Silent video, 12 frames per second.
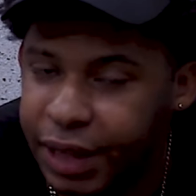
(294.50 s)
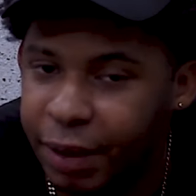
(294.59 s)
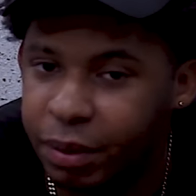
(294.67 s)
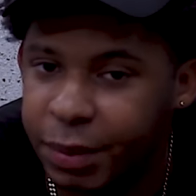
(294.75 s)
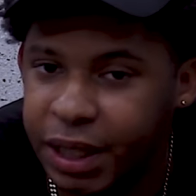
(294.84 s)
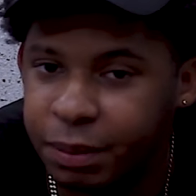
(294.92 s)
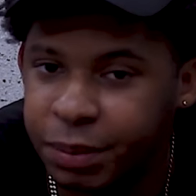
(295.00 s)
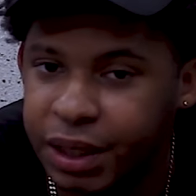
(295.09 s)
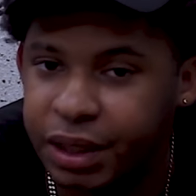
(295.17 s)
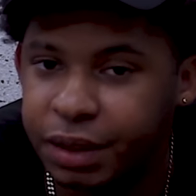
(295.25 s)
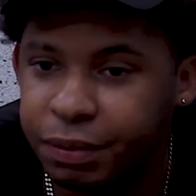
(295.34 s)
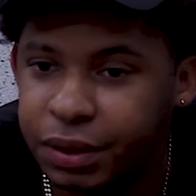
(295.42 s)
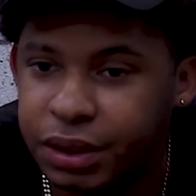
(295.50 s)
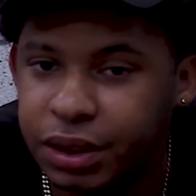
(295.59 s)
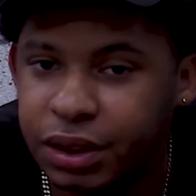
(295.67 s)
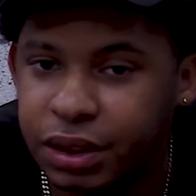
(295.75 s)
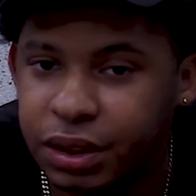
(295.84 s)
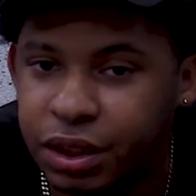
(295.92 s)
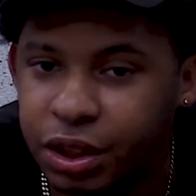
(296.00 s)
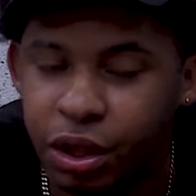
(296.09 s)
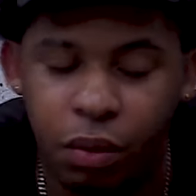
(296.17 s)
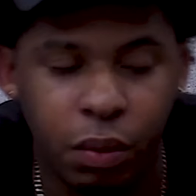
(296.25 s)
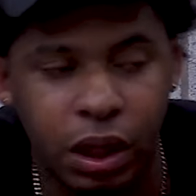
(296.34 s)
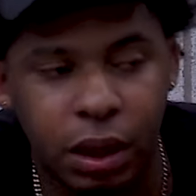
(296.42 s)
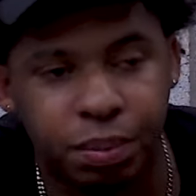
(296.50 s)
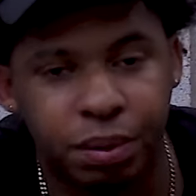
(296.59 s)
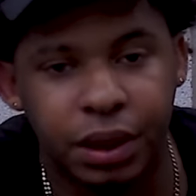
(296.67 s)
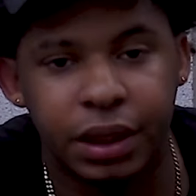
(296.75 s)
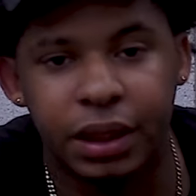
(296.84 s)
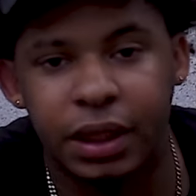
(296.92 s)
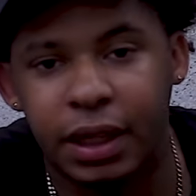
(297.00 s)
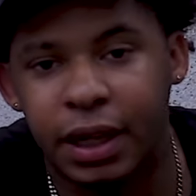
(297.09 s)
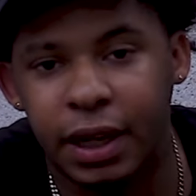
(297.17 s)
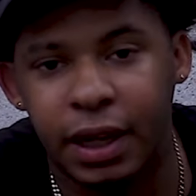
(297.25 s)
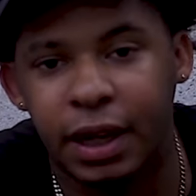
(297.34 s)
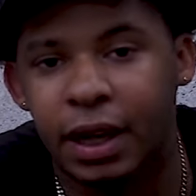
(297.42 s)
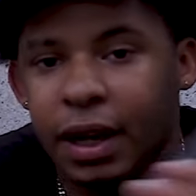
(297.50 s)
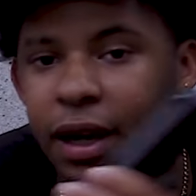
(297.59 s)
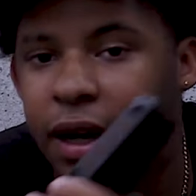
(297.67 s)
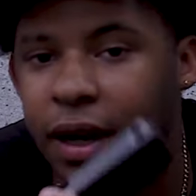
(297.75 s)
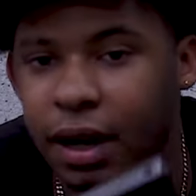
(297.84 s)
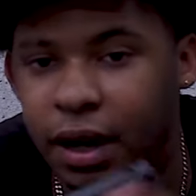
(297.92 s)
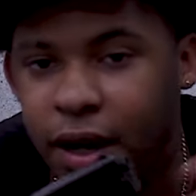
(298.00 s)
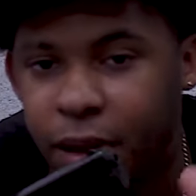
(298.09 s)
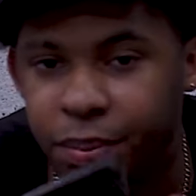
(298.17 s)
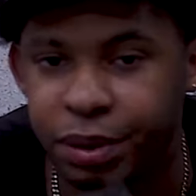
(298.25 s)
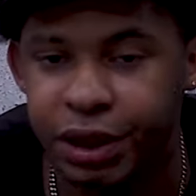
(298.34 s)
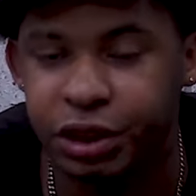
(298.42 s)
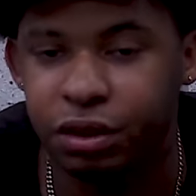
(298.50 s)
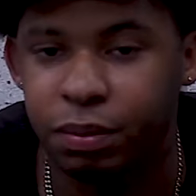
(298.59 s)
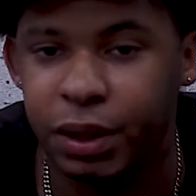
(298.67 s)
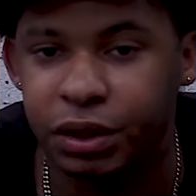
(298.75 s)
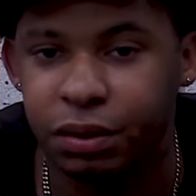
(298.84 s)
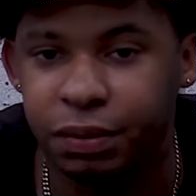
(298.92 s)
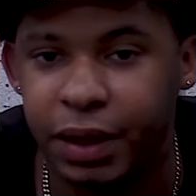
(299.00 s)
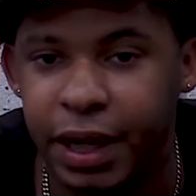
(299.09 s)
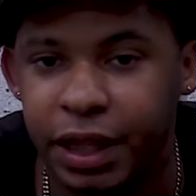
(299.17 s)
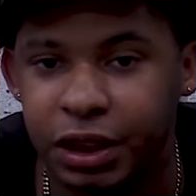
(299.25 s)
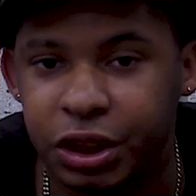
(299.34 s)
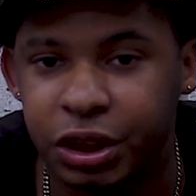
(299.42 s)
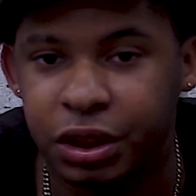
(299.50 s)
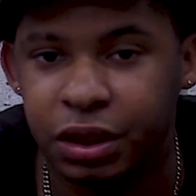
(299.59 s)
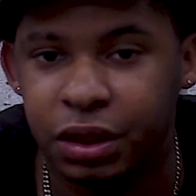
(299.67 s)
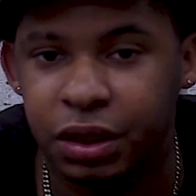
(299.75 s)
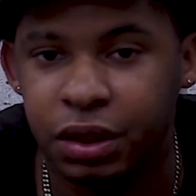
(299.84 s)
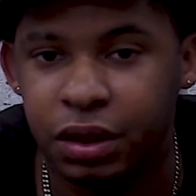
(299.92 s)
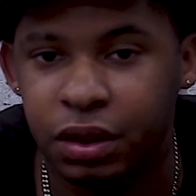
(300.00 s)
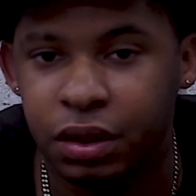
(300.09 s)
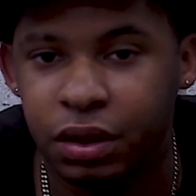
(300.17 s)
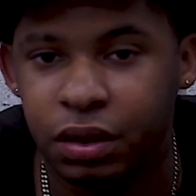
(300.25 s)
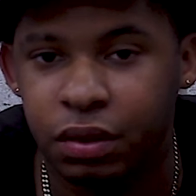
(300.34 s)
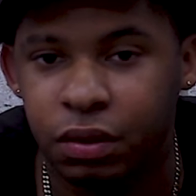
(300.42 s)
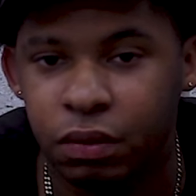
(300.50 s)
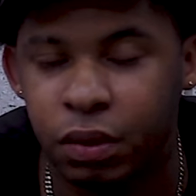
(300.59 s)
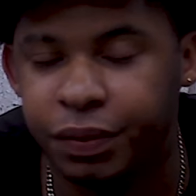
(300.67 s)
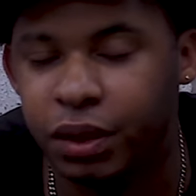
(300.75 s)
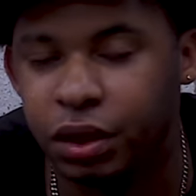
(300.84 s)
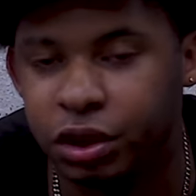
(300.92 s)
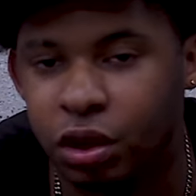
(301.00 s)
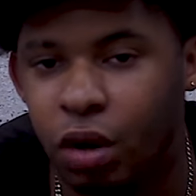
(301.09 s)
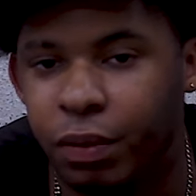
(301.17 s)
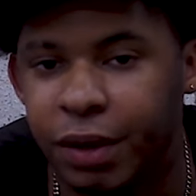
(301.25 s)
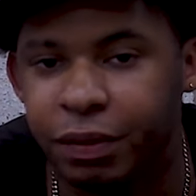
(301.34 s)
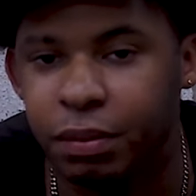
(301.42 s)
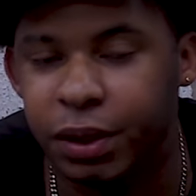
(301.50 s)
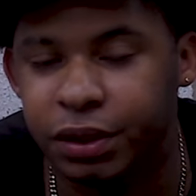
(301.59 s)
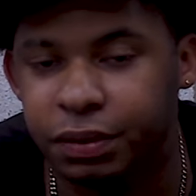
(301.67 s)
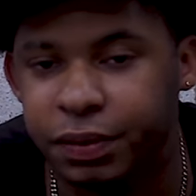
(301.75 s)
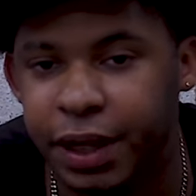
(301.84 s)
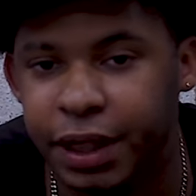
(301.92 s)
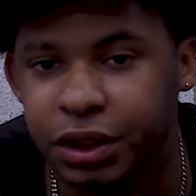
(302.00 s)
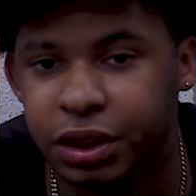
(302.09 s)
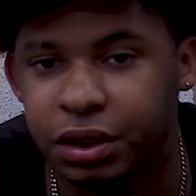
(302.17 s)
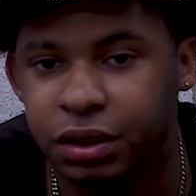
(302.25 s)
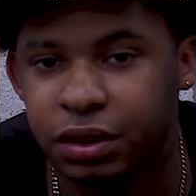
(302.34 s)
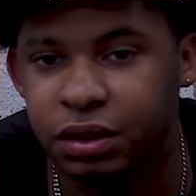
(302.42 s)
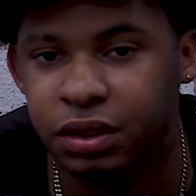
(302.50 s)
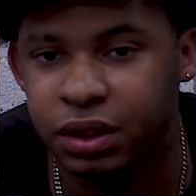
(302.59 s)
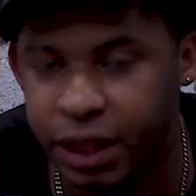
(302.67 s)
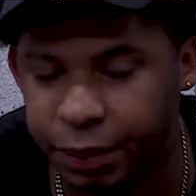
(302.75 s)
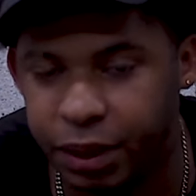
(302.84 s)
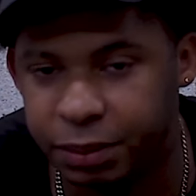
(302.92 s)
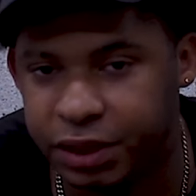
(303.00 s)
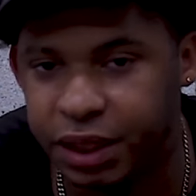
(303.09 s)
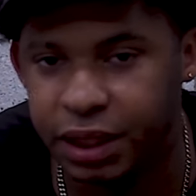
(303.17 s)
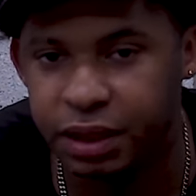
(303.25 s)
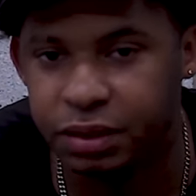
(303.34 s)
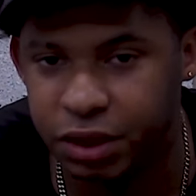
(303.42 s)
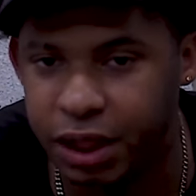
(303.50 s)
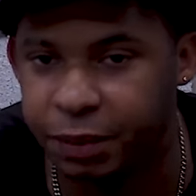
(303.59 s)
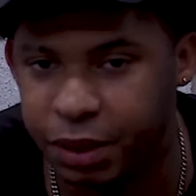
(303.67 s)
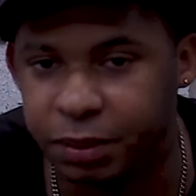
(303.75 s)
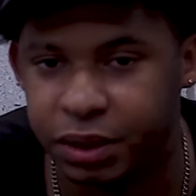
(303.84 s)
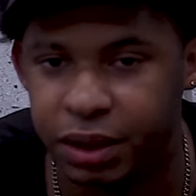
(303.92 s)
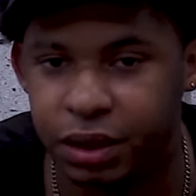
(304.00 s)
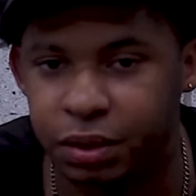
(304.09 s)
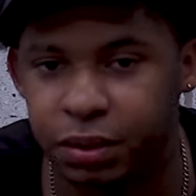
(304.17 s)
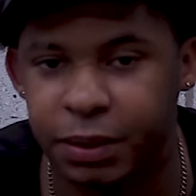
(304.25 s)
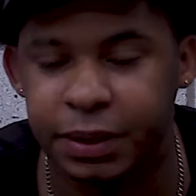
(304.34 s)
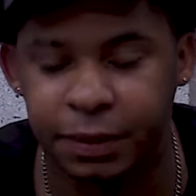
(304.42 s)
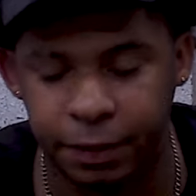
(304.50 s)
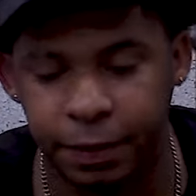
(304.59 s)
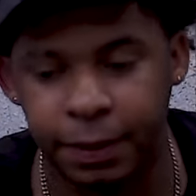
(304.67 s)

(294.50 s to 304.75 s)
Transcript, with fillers: That would make a big difference. You don't want to put a pistol muzzle flash with an assault rifle muzzle flash. Get what I'm saying? You get what I'm trying to go through?